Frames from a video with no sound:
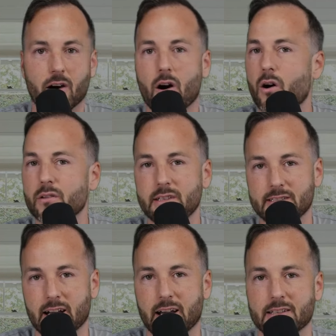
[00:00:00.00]
all these
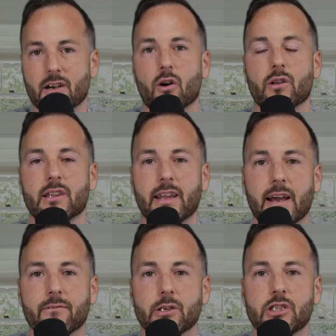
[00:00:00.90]
guys are
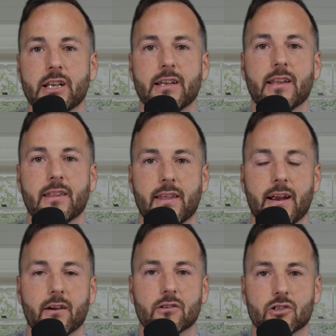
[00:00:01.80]
leveraging
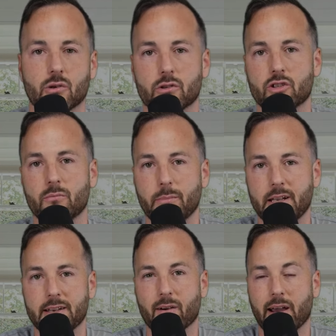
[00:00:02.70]
their social
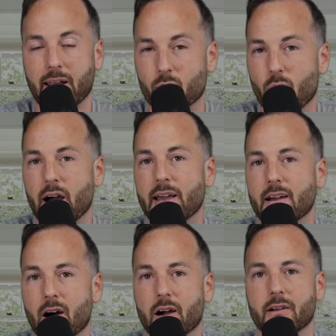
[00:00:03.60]
media. And why
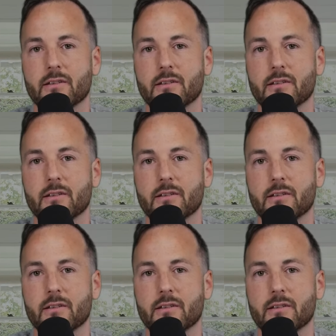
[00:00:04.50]
aren't